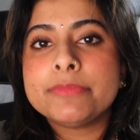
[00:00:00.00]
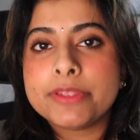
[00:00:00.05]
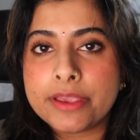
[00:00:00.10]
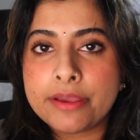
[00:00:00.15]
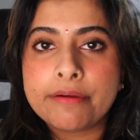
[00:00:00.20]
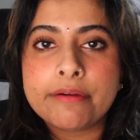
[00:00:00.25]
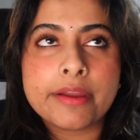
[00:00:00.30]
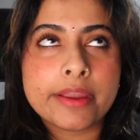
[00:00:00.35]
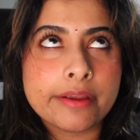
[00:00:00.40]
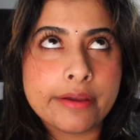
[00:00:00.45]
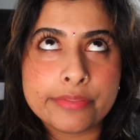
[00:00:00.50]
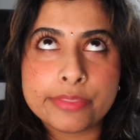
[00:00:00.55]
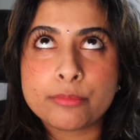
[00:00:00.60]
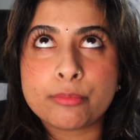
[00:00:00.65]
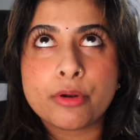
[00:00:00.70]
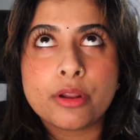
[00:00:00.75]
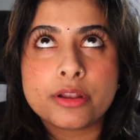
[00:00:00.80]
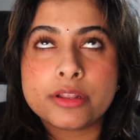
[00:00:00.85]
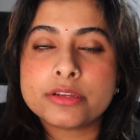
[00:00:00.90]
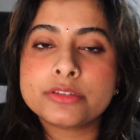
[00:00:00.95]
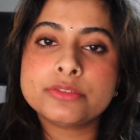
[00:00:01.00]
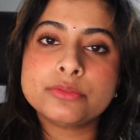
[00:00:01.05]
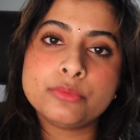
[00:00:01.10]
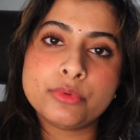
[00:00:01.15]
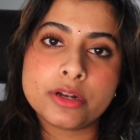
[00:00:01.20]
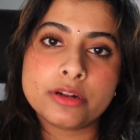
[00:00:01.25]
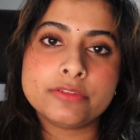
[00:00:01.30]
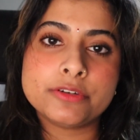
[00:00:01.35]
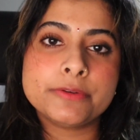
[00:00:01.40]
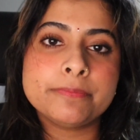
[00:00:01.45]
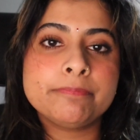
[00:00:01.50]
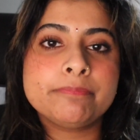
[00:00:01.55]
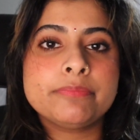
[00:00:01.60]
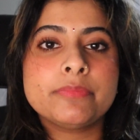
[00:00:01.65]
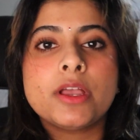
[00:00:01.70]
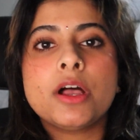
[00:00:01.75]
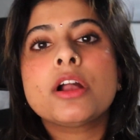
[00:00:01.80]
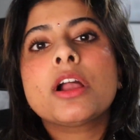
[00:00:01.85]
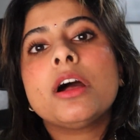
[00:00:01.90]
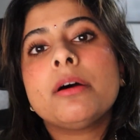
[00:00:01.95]
yeah, I got the product, whatever.
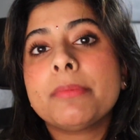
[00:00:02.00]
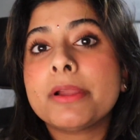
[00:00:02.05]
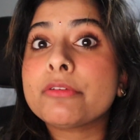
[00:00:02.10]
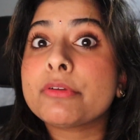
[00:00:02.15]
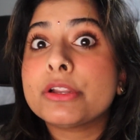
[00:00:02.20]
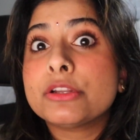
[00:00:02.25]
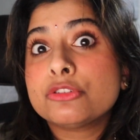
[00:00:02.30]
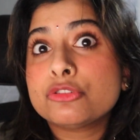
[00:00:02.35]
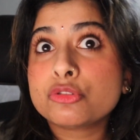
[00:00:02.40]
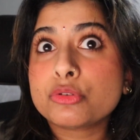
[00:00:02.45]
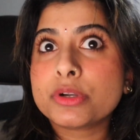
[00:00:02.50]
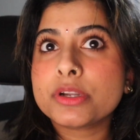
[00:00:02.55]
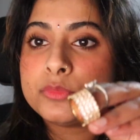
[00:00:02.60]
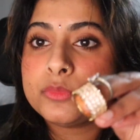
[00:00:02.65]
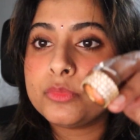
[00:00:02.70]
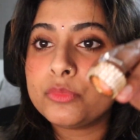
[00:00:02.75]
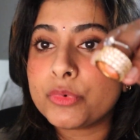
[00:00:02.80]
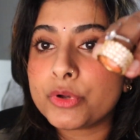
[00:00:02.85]
I'll cut my rant short.